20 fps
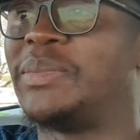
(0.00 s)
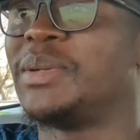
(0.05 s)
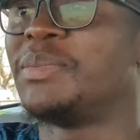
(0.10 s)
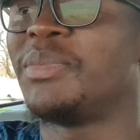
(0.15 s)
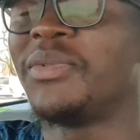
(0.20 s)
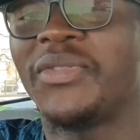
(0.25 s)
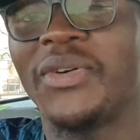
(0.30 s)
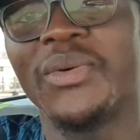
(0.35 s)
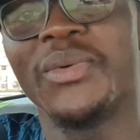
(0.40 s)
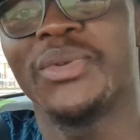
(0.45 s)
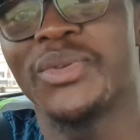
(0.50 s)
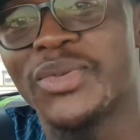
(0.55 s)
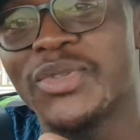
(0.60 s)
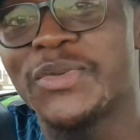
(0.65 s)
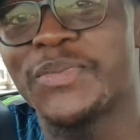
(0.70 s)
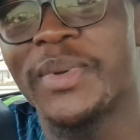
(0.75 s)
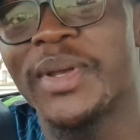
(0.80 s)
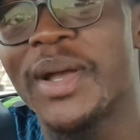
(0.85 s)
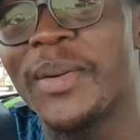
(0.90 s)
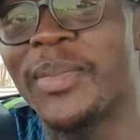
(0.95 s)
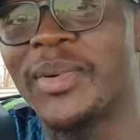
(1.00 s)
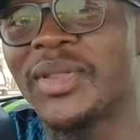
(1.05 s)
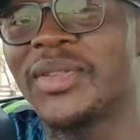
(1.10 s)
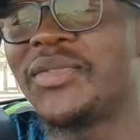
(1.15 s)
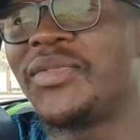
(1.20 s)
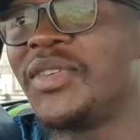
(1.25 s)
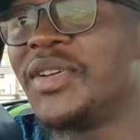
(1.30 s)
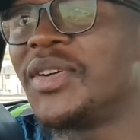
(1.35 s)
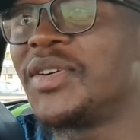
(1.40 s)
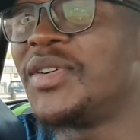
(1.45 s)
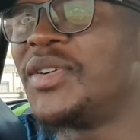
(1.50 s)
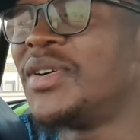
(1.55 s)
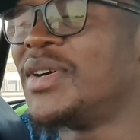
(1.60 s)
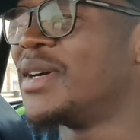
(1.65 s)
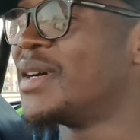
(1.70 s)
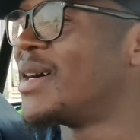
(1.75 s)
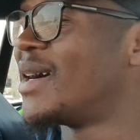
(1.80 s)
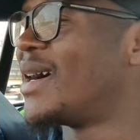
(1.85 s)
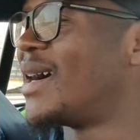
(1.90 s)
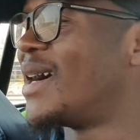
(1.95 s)
But before we do speak about the vehicle,
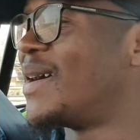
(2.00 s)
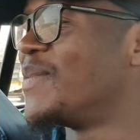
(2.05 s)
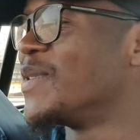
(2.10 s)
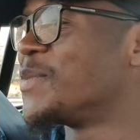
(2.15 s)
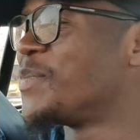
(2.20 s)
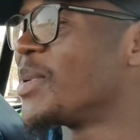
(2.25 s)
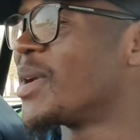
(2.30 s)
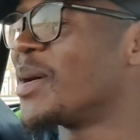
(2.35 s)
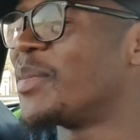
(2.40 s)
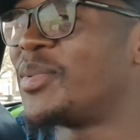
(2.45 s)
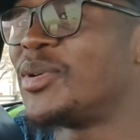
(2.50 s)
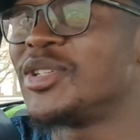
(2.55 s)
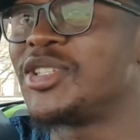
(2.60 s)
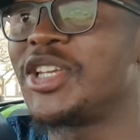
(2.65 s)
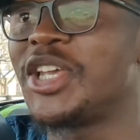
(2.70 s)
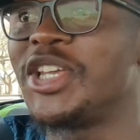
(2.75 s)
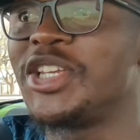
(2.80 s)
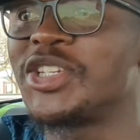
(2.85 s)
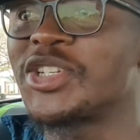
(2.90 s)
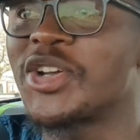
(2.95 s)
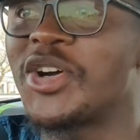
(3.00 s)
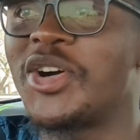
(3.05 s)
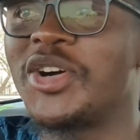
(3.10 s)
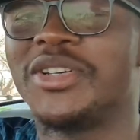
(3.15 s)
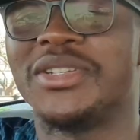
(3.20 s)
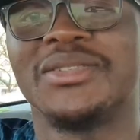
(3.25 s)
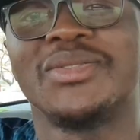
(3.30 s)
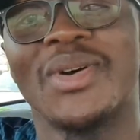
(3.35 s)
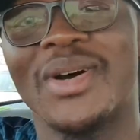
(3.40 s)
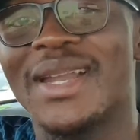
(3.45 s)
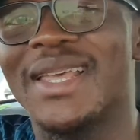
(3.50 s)
let's speak about Change Cars.